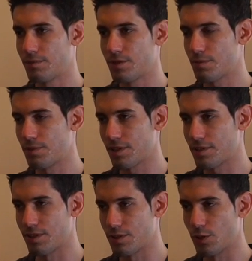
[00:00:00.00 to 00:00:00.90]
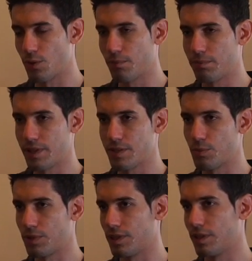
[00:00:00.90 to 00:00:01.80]
Just because there's no one place
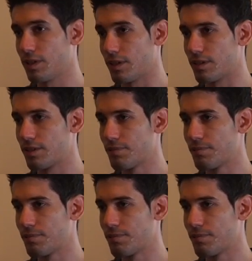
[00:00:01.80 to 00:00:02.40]
where they're held.